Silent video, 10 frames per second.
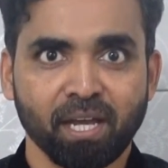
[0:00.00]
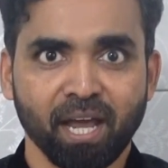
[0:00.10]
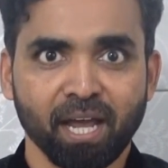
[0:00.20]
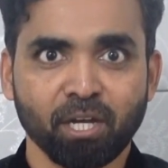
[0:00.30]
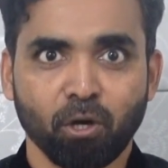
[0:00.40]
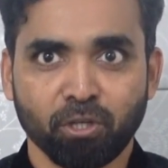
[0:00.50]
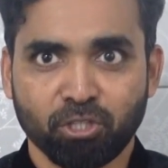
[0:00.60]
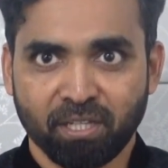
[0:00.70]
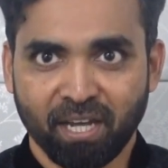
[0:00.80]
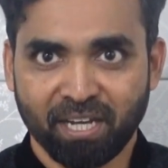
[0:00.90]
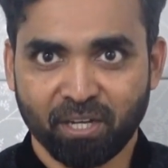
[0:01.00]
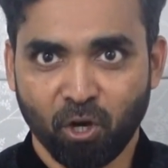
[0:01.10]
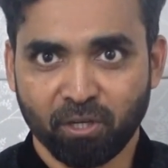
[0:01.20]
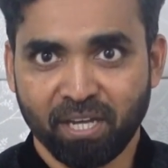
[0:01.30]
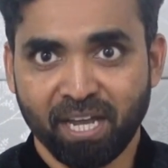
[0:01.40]
I launched an
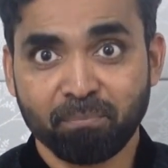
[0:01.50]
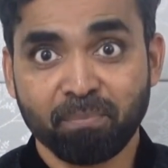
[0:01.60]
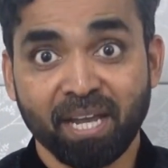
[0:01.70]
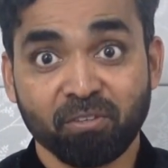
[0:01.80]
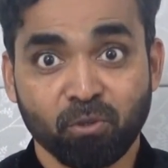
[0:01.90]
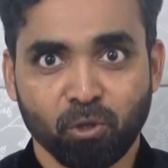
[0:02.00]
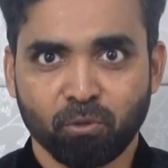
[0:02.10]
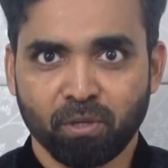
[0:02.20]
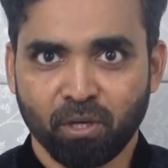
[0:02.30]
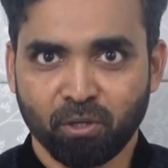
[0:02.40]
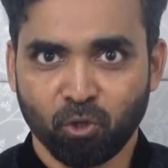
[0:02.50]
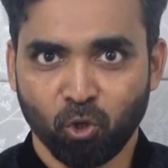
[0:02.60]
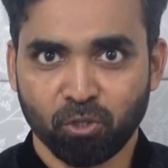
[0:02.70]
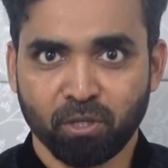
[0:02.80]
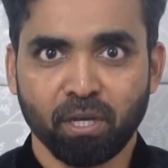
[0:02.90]
online platform
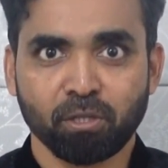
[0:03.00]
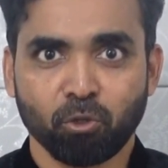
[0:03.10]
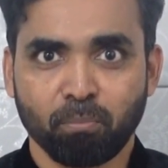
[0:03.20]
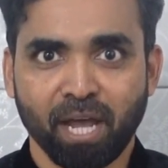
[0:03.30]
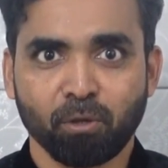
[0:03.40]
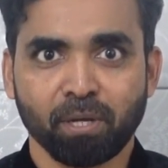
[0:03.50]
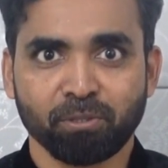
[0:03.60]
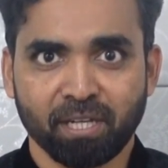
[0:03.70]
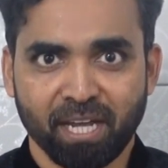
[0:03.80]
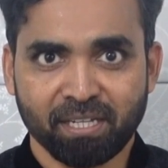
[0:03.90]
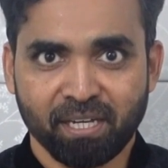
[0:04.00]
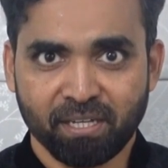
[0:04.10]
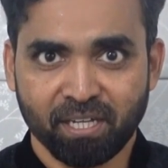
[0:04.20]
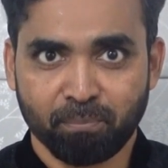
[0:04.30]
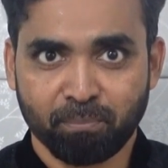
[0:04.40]
called
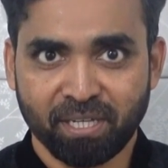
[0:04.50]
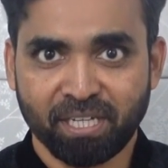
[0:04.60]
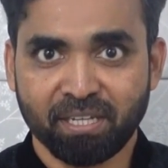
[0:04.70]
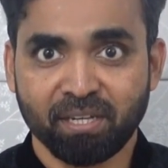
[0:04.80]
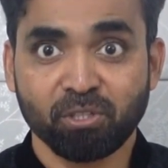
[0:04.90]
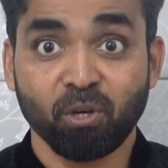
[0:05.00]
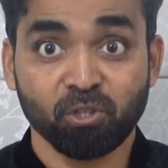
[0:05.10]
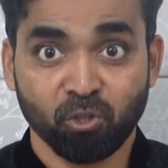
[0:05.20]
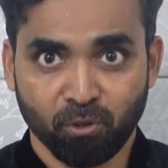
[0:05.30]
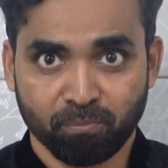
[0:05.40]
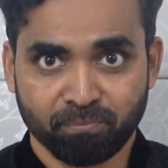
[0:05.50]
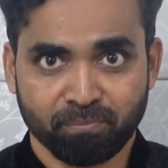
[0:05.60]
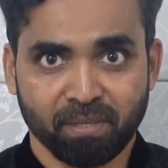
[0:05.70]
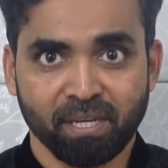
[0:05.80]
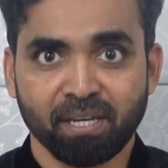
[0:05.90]
DubaiWebsiteCompany.com.
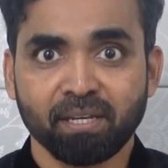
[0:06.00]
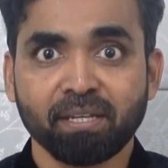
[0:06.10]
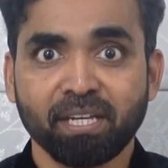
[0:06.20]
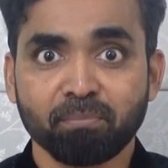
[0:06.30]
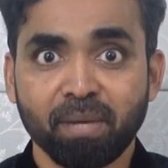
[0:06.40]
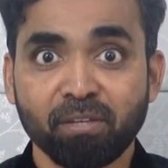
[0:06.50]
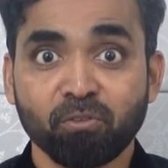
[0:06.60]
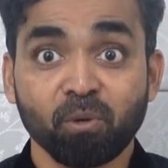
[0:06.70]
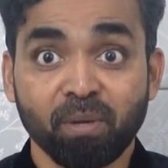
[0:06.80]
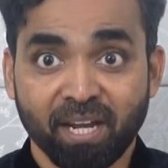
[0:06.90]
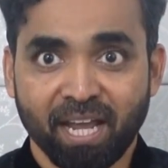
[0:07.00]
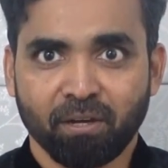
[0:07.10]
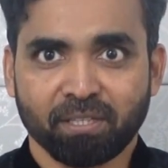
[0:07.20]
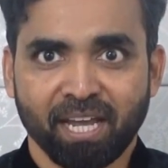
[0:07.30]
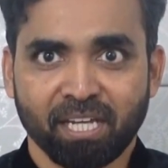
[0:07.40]
This platform
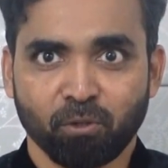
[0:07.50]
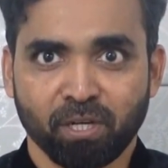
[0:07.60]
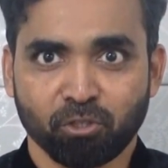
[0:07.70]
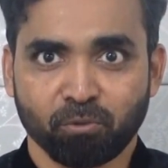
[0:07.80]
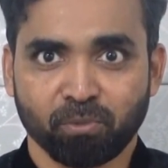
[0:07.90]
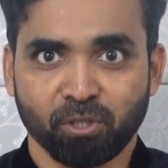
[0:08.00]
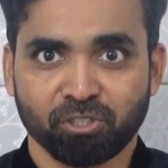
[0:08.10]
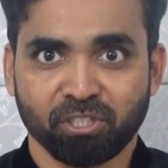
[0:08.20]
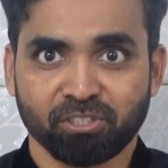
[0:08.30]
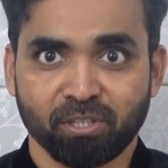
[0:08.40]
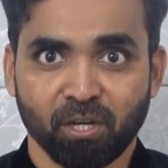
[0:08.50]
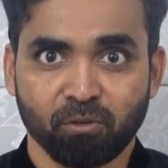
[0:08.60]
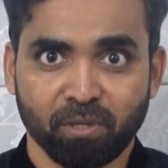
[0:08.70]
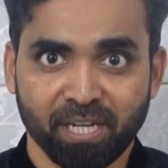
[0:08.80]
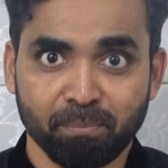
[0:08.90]
allows anyone to purchase
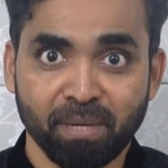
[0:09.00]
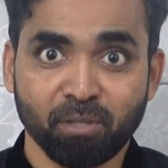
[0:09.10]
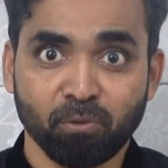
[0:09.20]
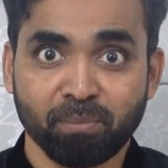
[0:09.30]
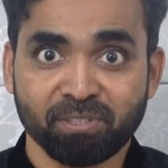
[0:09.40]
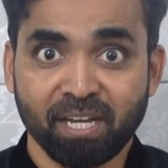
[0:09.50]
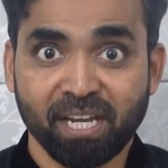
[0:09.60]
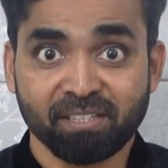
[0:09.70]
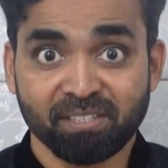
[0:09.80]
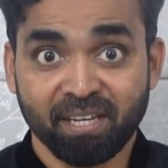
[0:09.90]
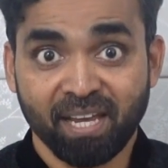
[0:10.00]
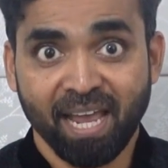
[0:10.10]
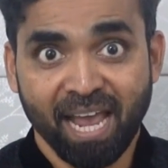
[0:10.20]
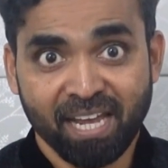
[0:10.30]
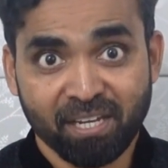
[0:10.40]
ready-made websites
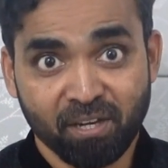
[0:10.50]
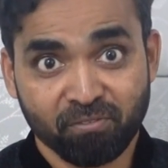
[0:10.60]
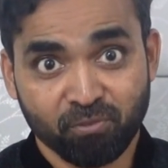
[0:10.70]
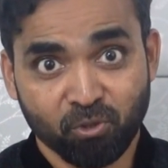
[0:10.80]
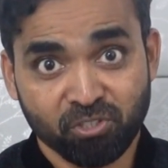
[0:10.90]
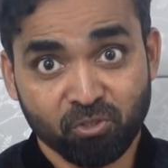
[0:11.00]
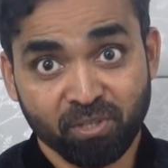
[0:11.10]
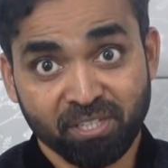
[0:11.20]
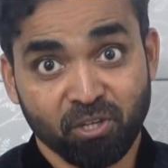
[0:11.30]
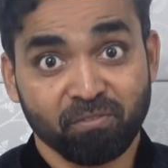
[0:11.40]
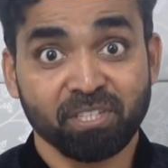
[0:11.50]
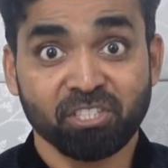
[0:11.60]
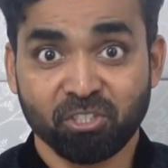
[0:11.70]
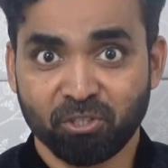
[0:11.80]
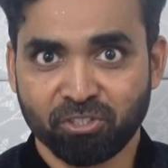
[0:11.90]
and a full suite of
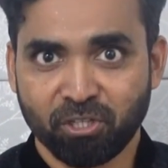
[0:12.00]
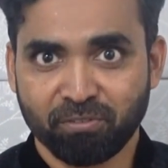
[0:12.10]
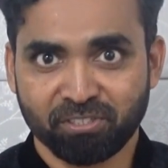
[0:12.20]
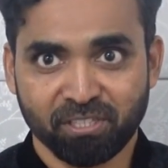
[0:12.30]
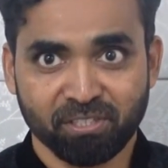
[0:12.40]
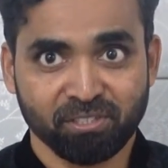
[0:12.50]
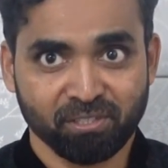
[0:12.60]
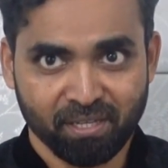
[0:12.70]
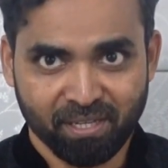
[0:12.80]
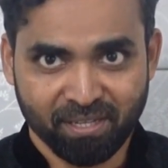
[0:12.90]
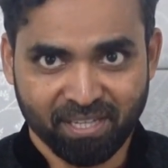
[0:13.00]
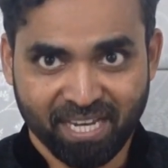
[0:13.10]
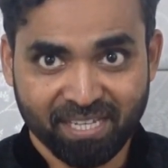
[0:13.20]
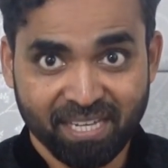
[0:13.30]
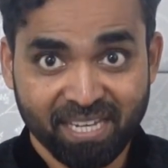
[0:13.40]
digital services
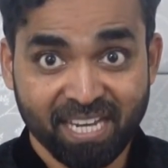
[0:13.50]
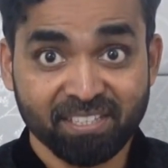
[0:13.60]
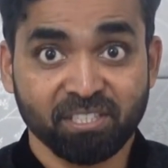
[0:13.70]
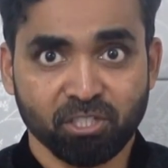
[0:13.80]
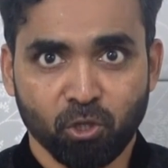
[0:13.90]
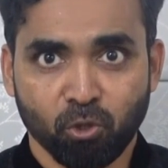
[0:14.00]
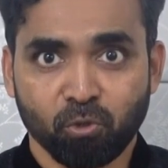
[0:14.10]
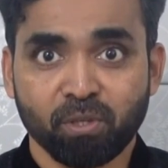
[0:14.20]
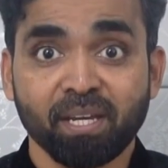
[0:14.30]
like SEO,